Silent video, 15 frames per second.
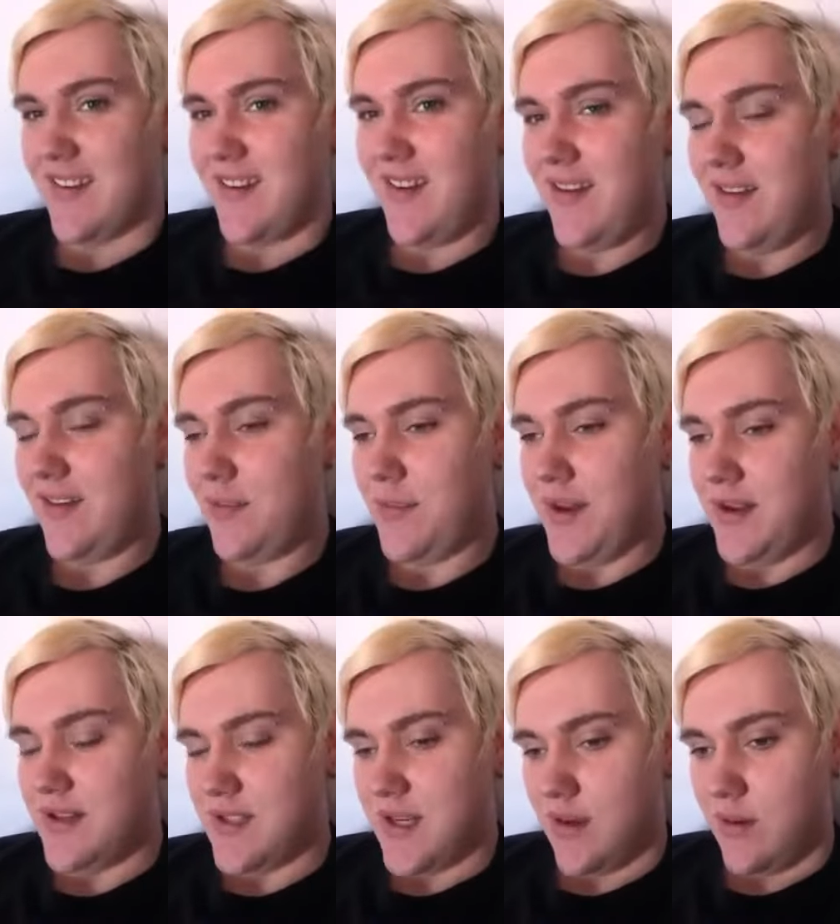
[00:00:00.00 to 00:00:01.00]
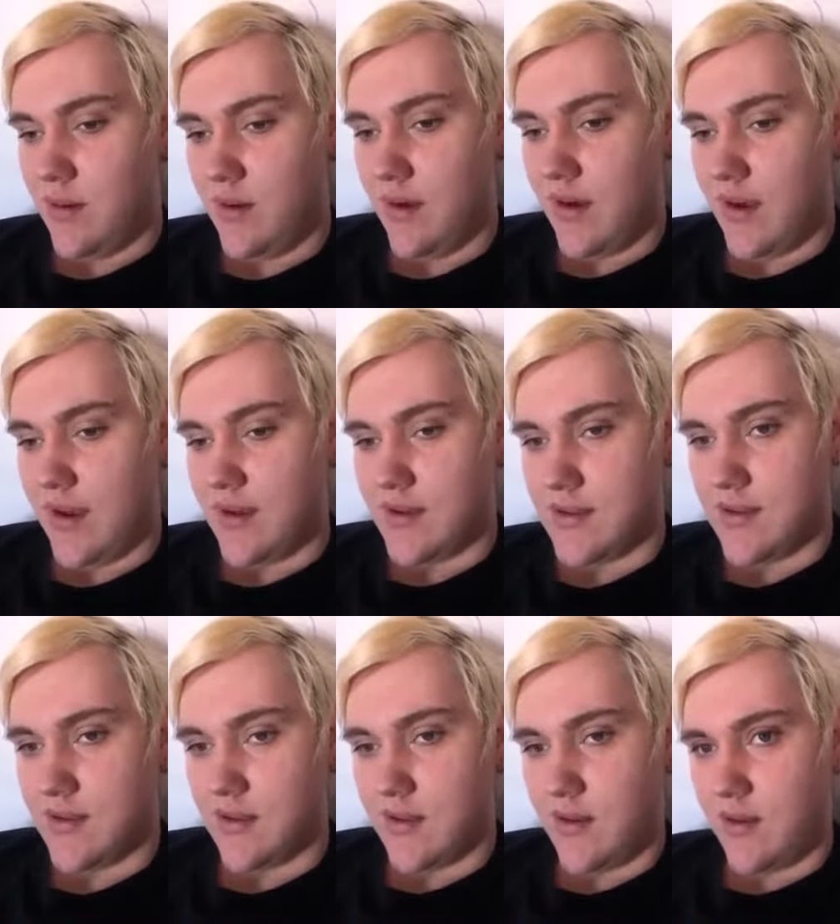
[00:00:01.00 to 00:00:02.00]
asked me to tell you
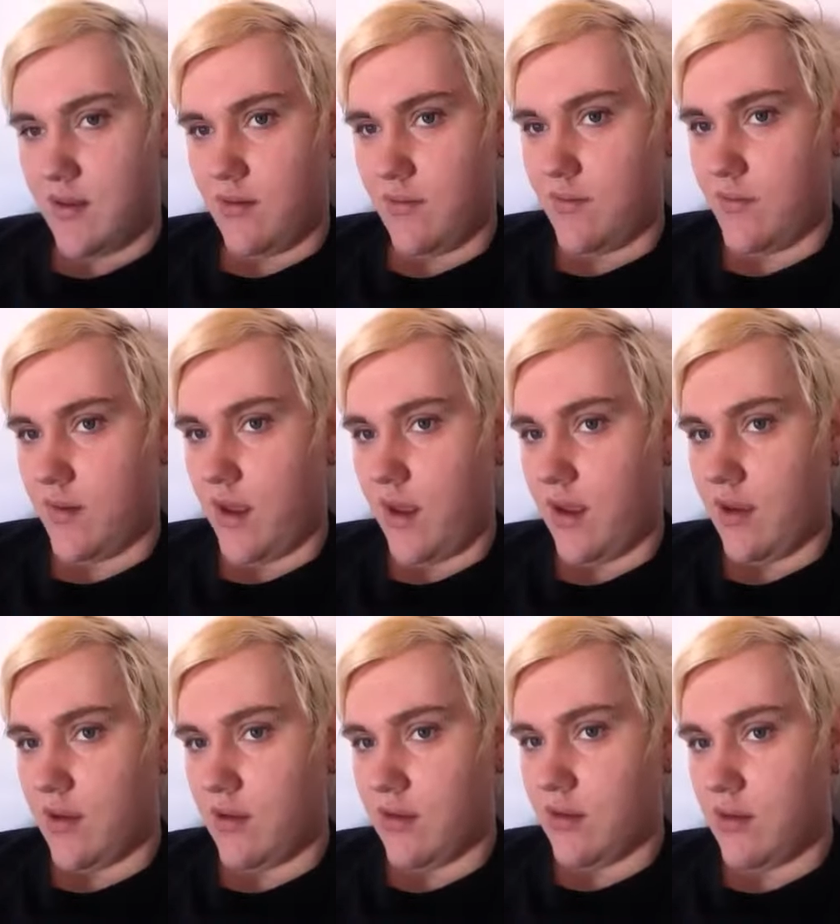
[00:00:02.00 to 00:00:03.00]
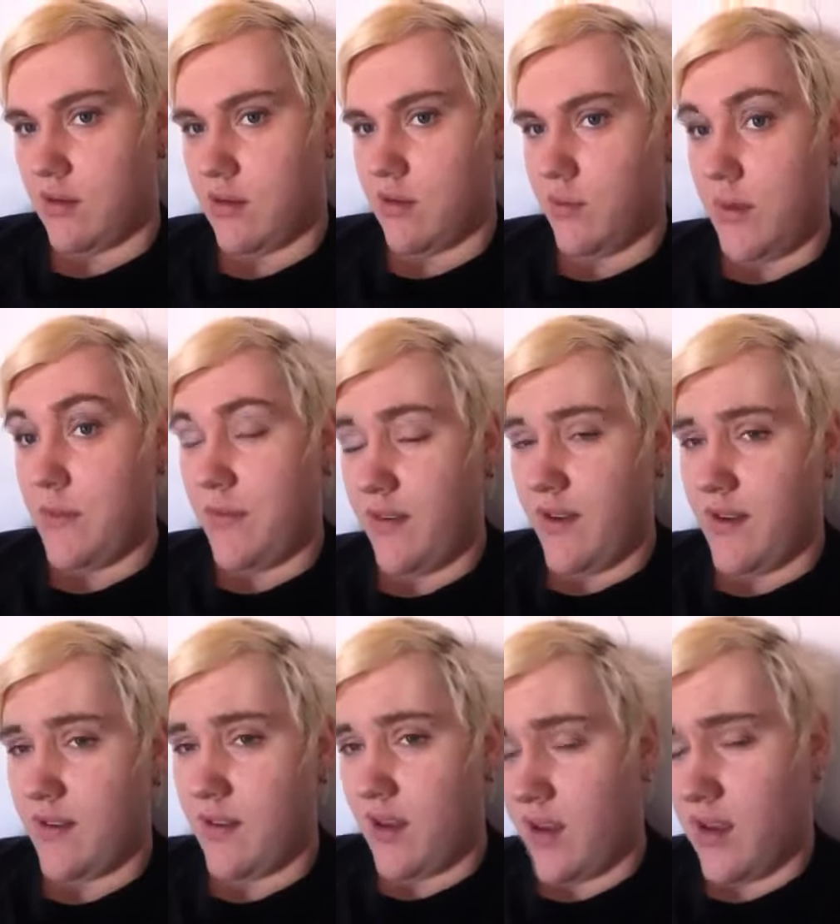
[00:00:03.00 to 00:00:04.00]
guys of like the
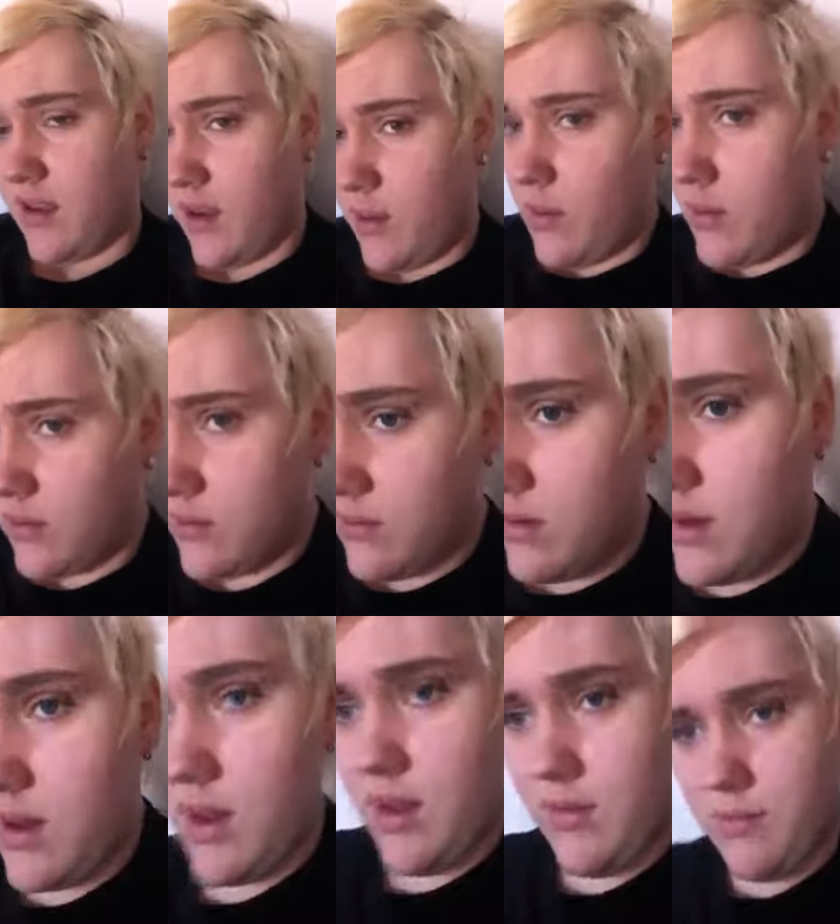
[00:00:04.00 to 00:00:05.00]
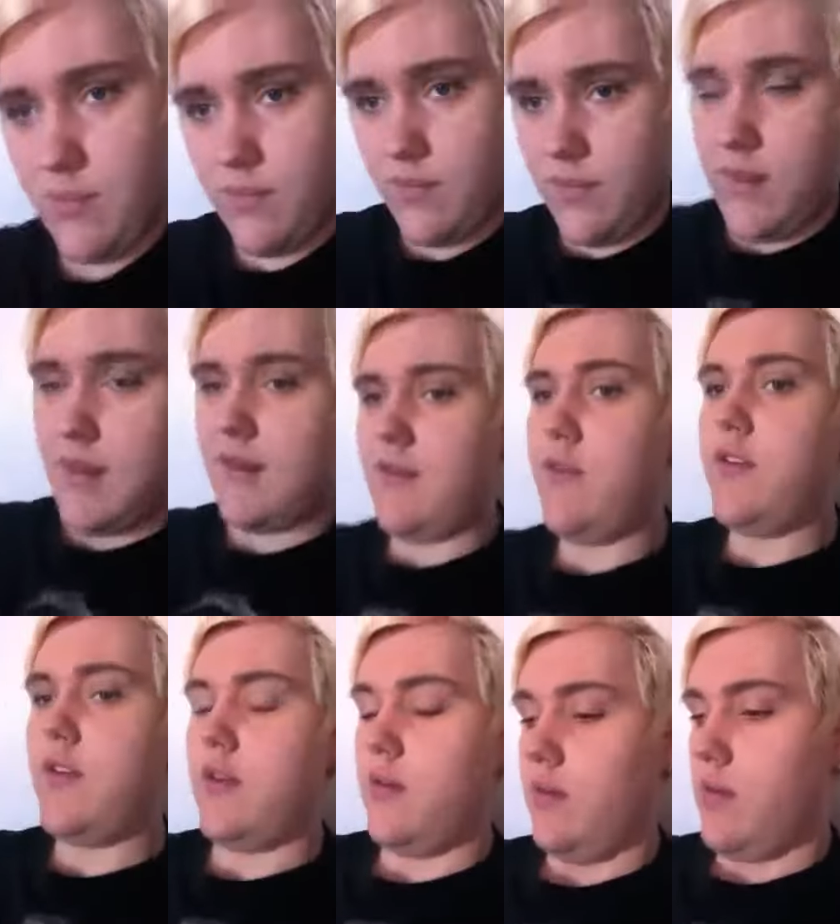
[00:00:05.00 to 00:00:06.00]
websites that I go on. Um, there's a
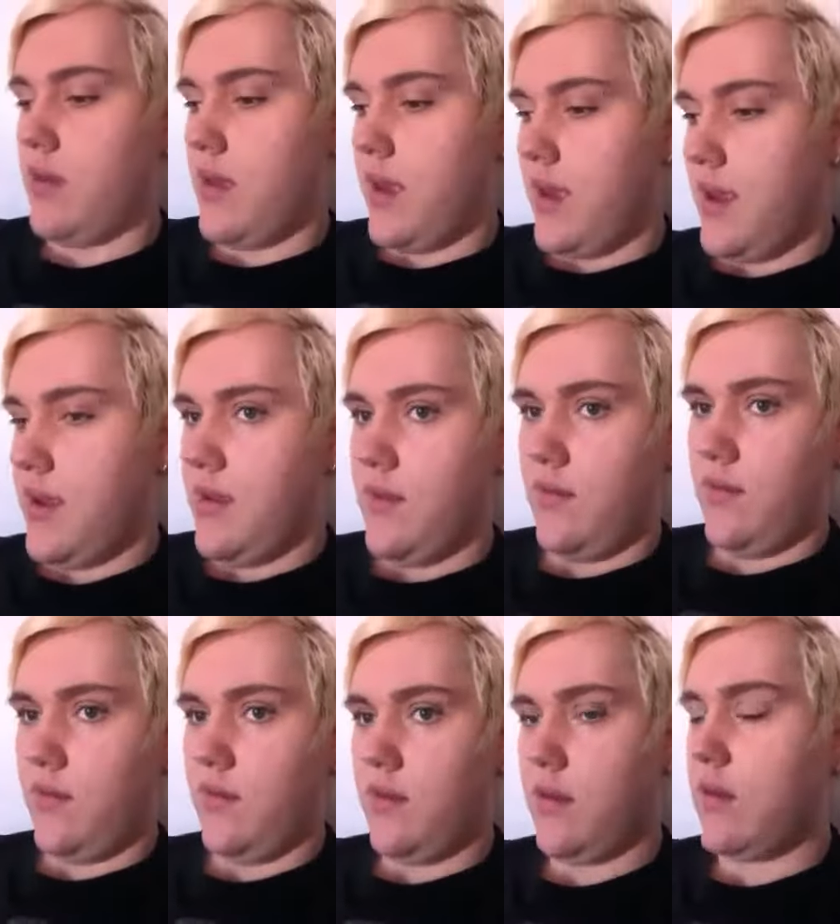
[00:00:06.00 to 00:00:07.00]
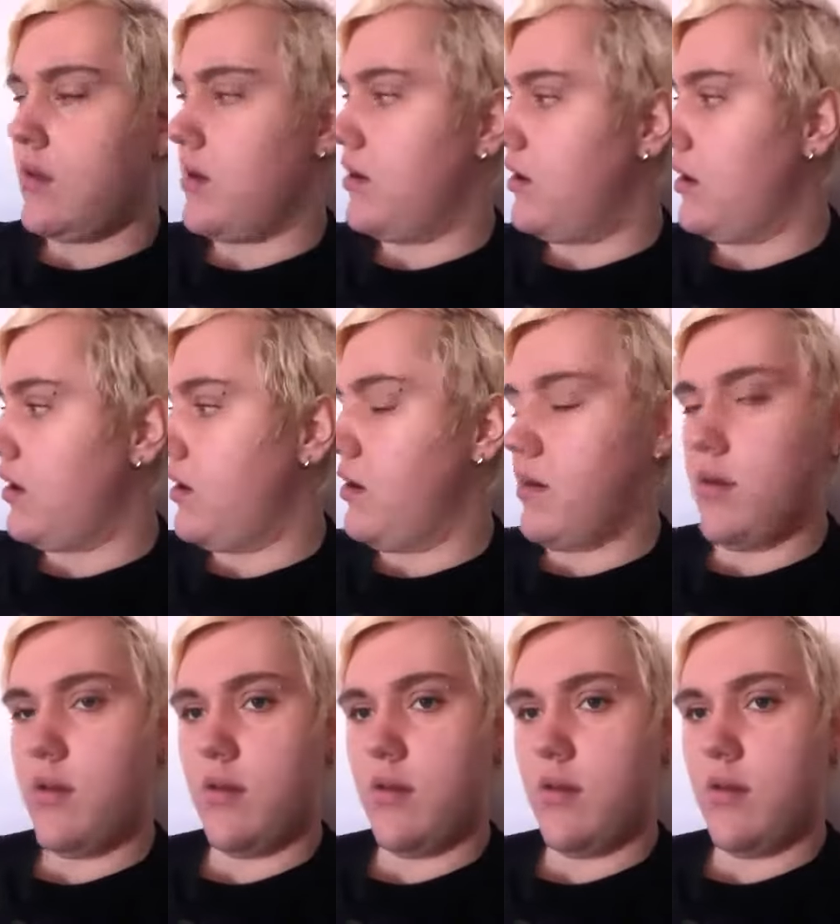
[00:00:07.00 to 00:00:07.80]
few. There is uh,